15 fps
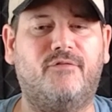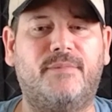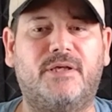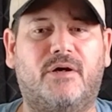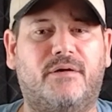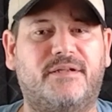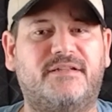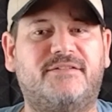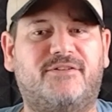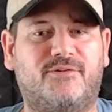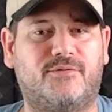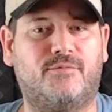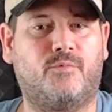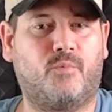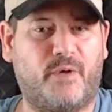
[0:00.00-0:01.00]
cue me on
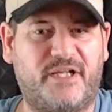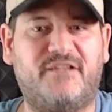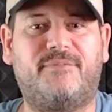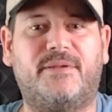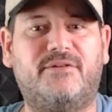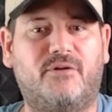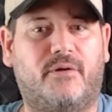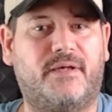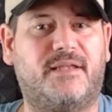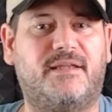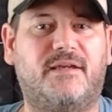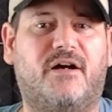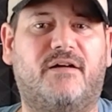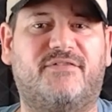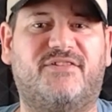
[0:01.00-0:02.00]
into what he's been doing in
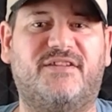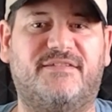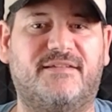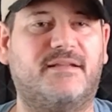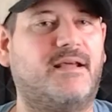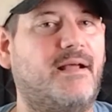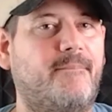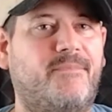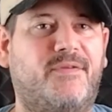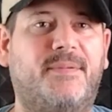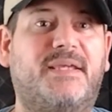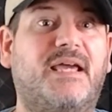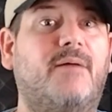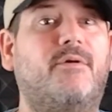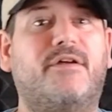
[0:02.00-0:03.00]
the offseason. To
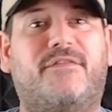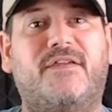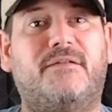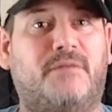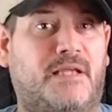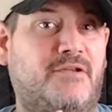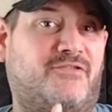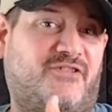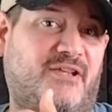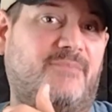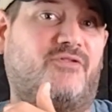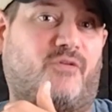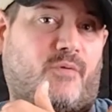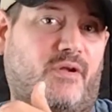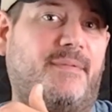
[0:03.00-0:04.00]
begin with, he
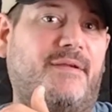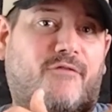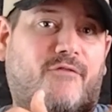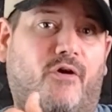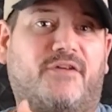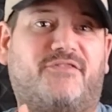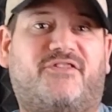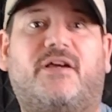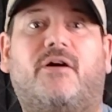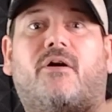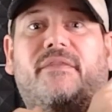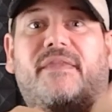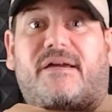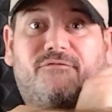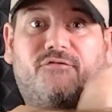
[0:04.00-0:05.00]
seems to really be focusing
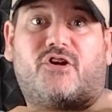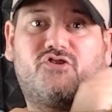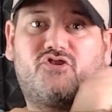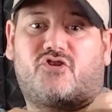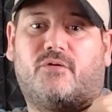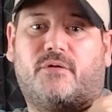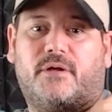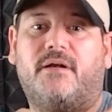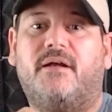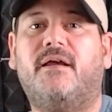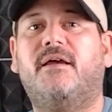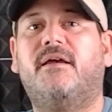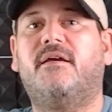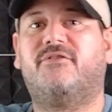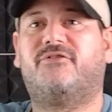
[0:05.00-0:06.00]
on that front shoulder.
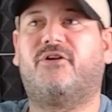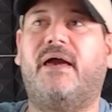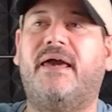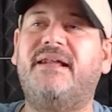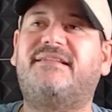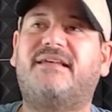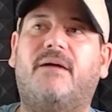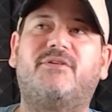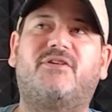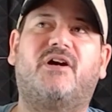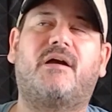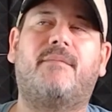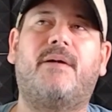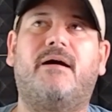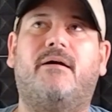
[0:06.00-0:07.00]
So anytime we
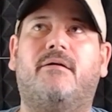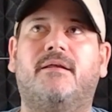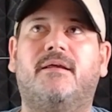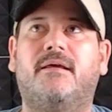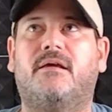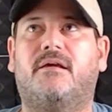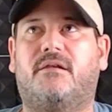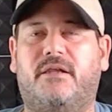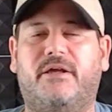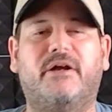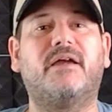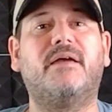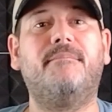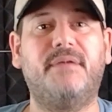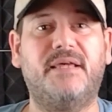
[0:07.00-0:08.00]
talk about
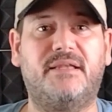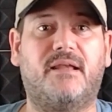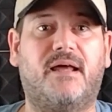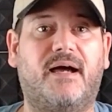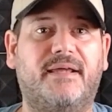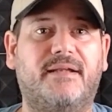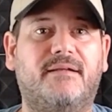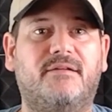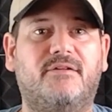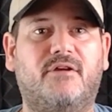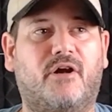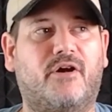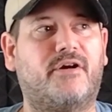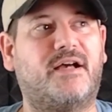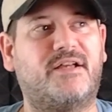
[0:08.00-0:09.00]
clearing in midline,
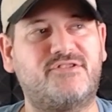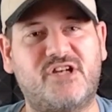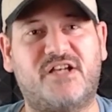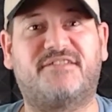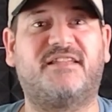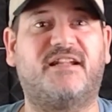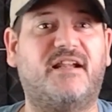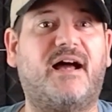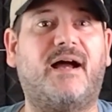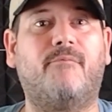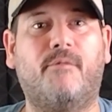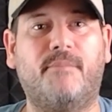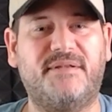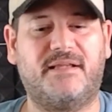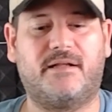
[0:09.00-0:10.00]
you heard Justin and I
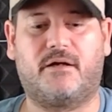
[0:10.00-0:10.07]
when we